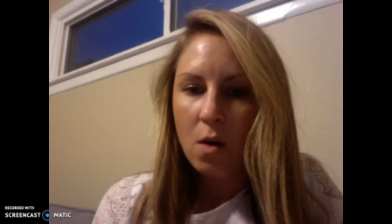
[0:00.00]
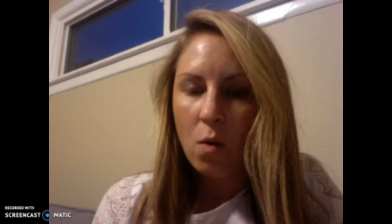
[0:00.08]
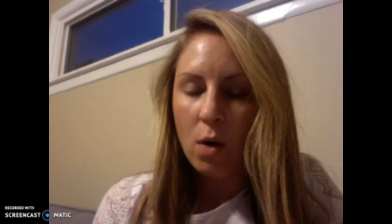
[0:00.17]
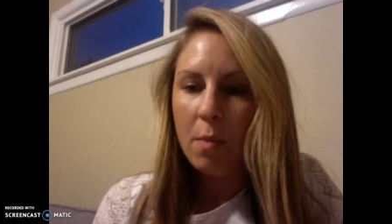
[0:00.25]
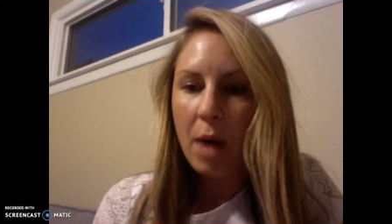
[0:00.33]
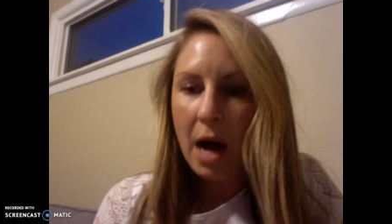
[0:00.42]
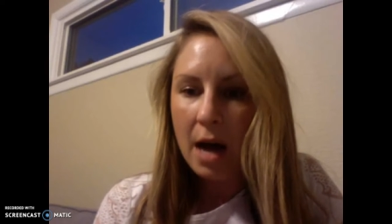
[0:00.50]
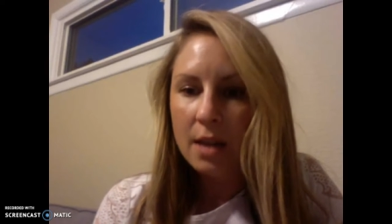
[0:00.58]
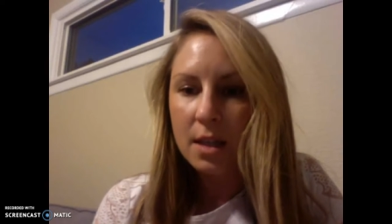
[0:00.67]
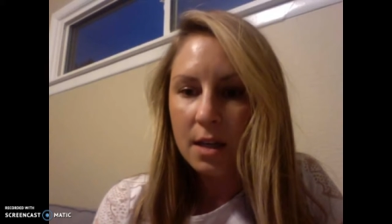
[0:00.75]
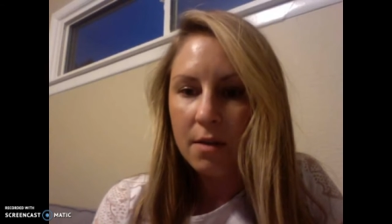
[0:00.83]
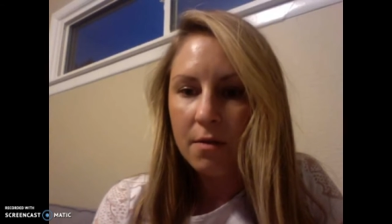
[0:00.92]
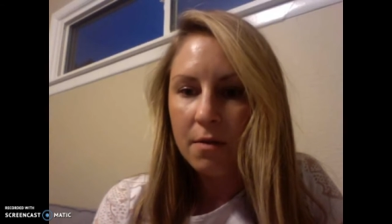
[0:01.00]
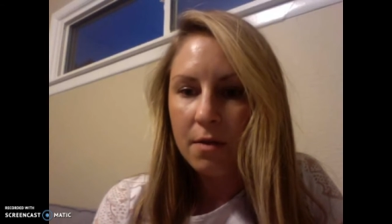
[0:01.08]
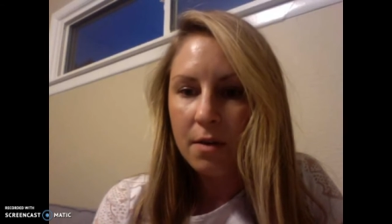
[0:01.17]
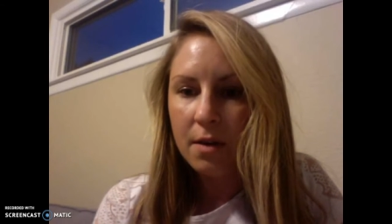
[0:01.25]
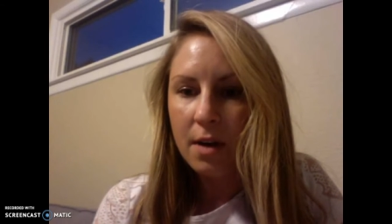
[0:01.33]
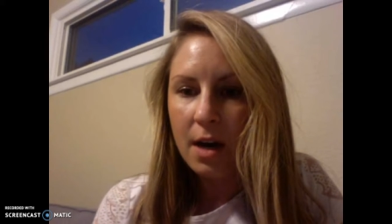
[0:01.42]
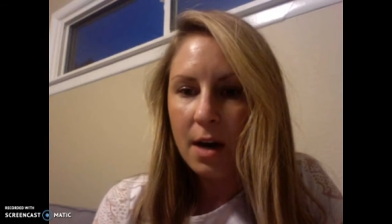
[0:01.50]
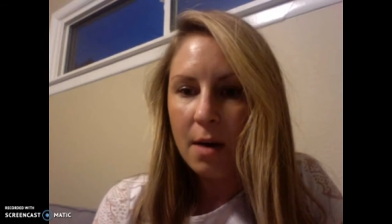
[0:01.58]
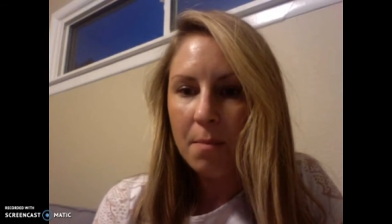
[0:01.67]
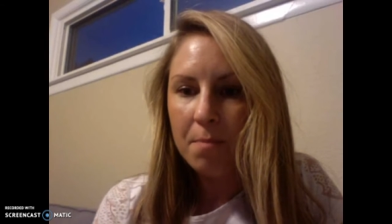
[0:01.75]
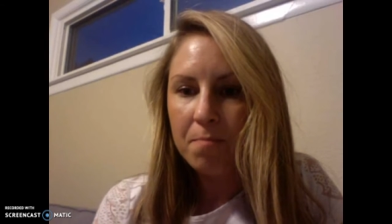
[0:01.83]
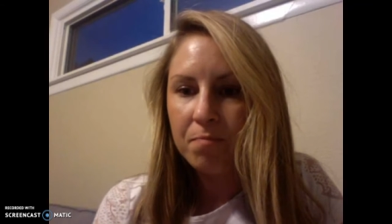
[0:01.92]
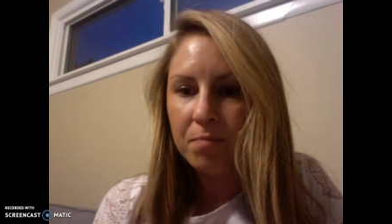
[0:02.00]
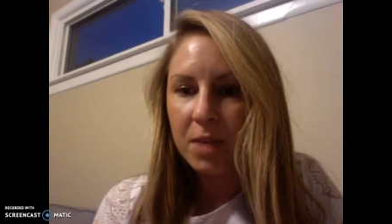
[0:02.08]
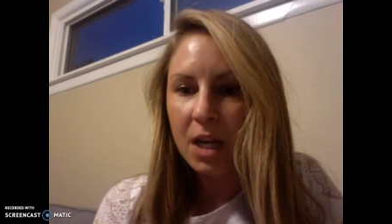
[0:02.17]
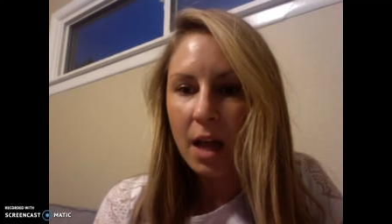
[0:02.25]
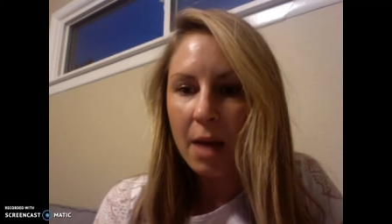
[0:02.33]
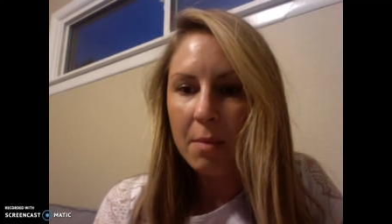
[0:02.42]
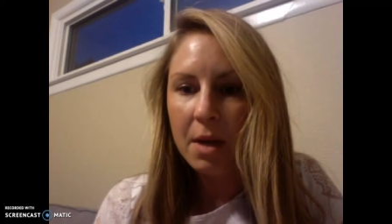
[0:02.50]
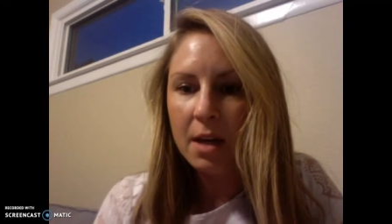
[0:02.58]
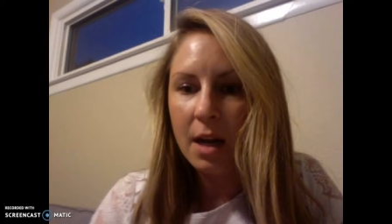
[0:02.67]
what a positive climate